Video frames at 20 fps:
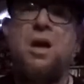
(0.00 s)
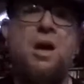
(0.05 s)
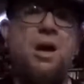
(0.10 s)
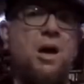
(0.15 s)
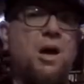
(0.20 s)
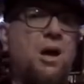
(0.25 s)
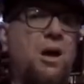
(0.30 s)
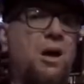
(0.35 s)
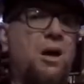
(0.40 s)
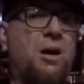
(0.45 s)

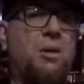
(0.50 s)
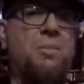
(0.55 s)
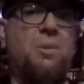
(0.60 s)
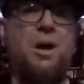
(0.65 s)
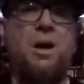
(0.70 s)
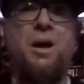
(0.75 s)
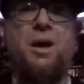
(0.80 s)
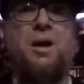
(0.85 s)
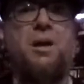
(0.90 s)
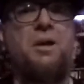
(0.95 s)

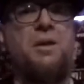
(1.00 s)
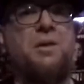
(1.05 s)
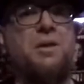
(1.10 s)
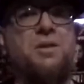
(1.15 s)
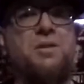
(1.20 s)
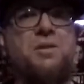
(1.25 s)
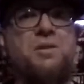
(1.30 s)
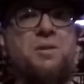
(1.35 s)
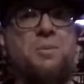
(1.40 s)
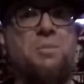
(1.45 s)

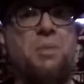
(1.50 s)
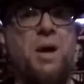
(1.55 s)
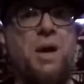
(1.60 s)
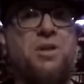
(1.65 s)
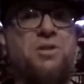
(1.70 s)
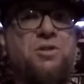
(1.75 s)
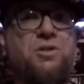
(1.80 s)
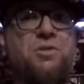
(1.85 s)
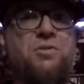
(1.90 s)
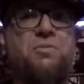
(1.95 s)
This is a
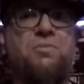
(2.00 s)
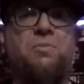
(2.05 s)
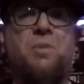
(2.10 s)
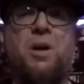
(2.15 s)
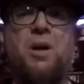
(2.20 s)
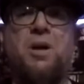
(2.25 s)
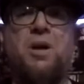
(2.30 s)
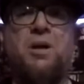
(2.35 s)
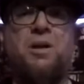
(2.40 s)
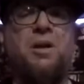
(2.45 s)
passion of
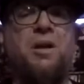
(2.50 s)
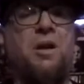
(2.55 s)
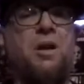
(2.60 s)
mine.